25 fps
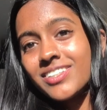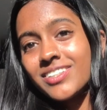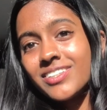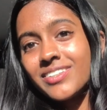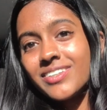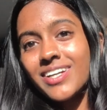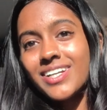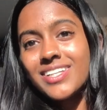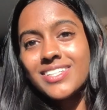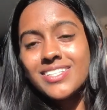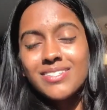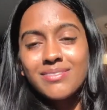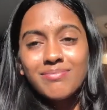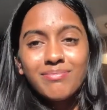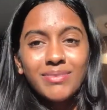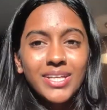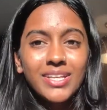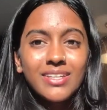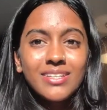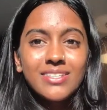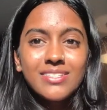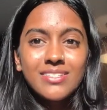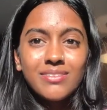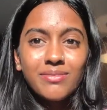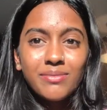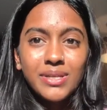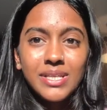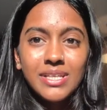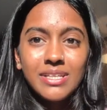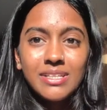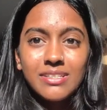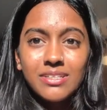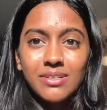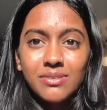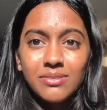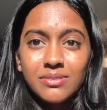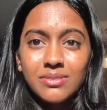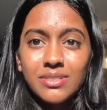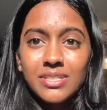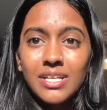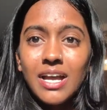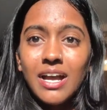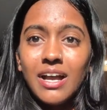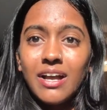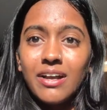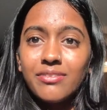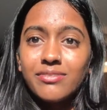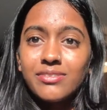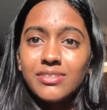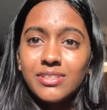to us because we don't
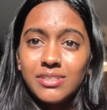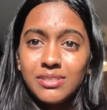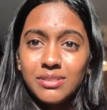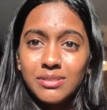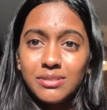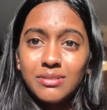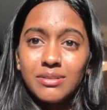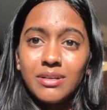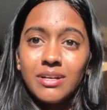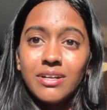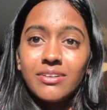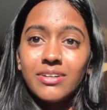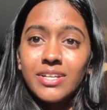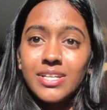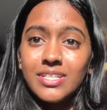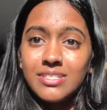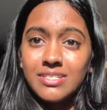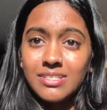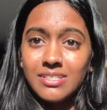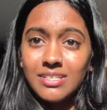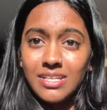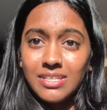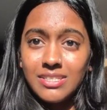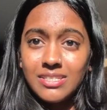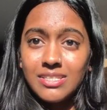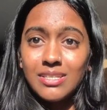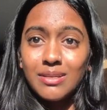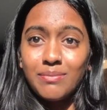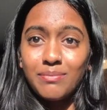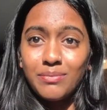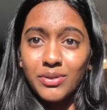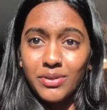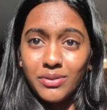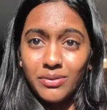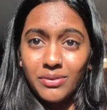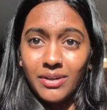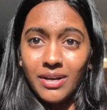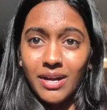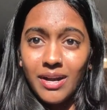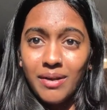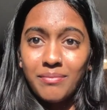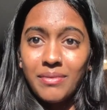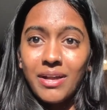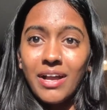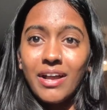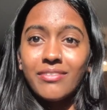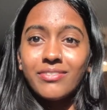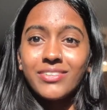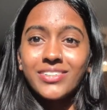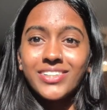have to do a residency program
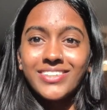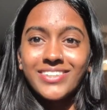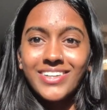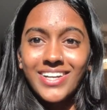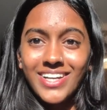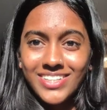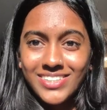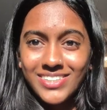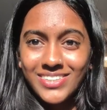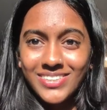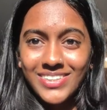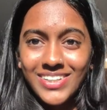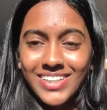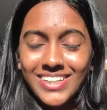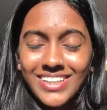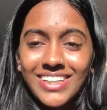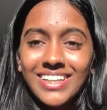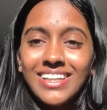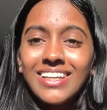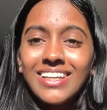after graduating.